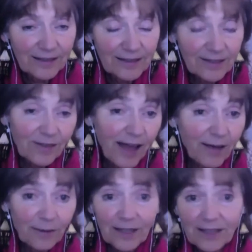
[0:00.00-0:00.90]
So that
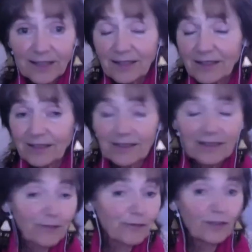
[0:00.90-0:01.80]
was
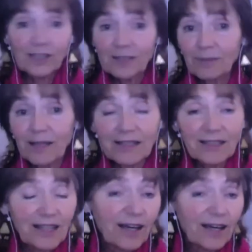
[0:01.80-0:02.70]
the first piece
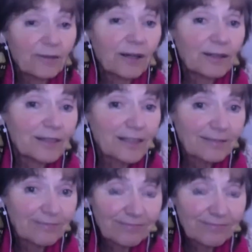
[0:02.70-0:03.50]
that I wrote.